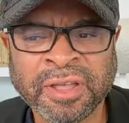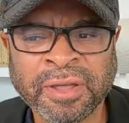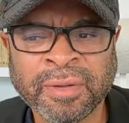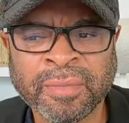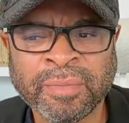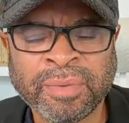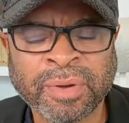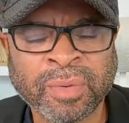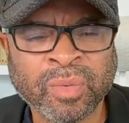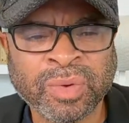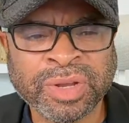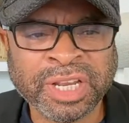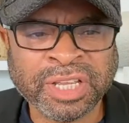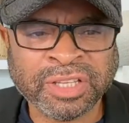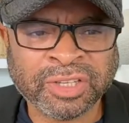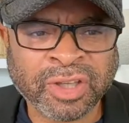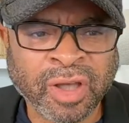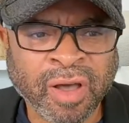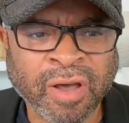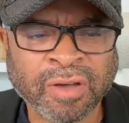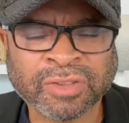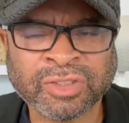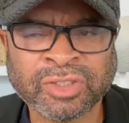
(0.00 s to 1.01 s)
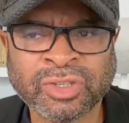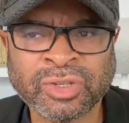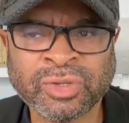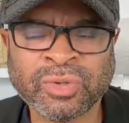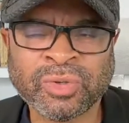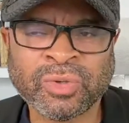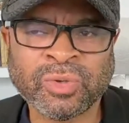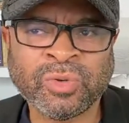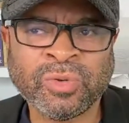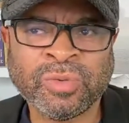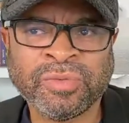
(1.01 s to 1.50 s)
But when he talks
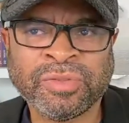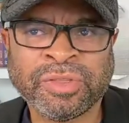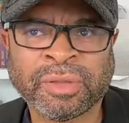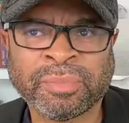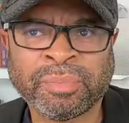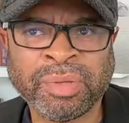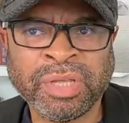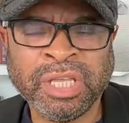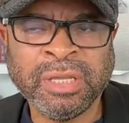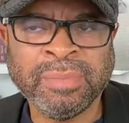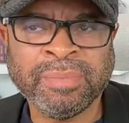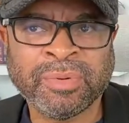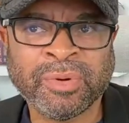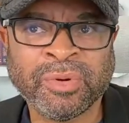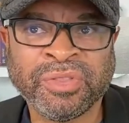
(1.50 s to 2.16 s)
to the people,